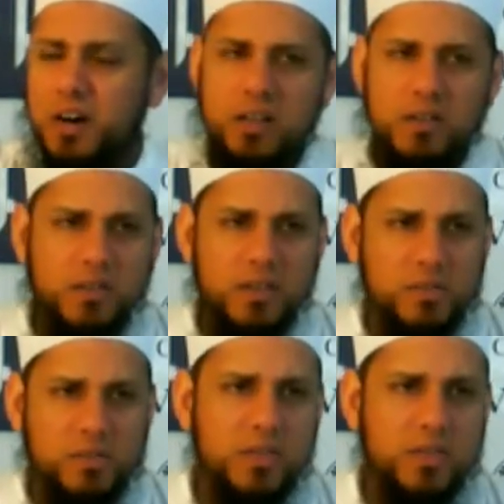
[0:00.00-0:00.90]
All of this
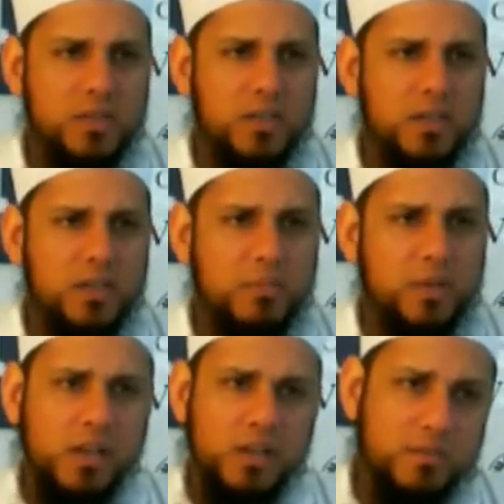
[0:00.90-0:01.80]
was
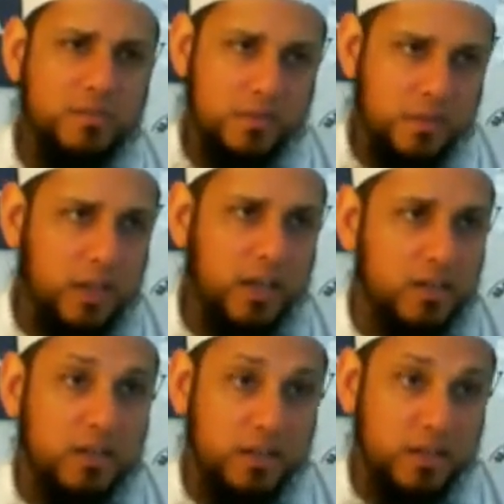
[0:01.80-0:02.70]
because of
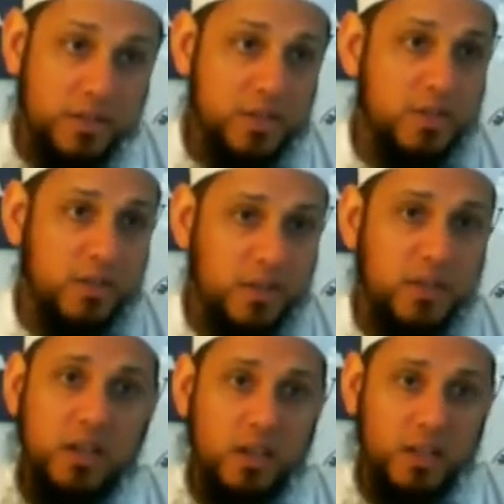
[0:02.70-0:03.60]
A, the decision of Allah.